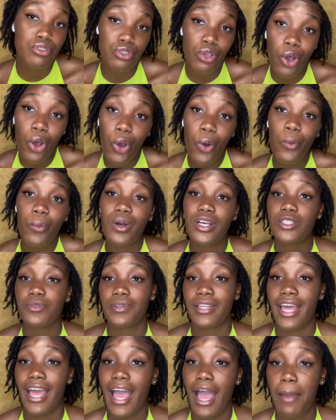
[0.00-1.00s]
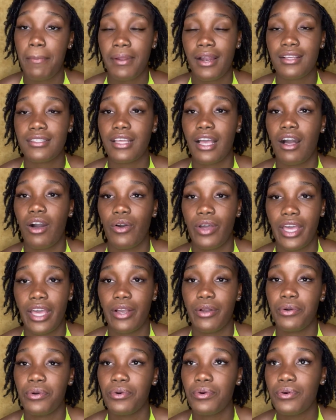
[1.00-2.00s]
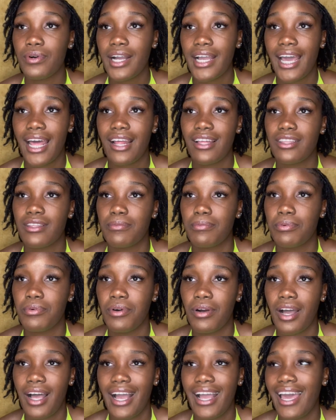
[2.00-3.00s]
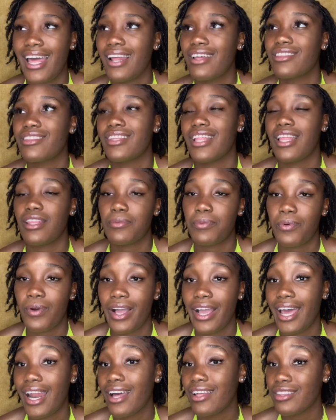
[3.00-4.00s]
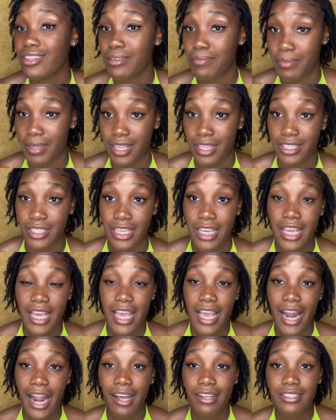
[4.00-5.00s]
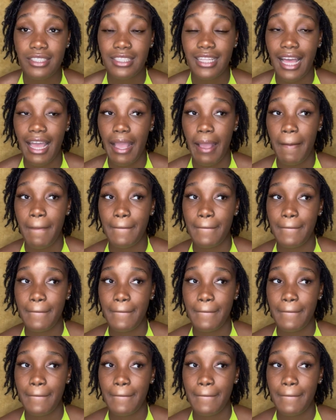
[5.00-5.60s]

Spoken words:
So once when that happened, I was like, okay, cool. I got out the beach, and I was just like,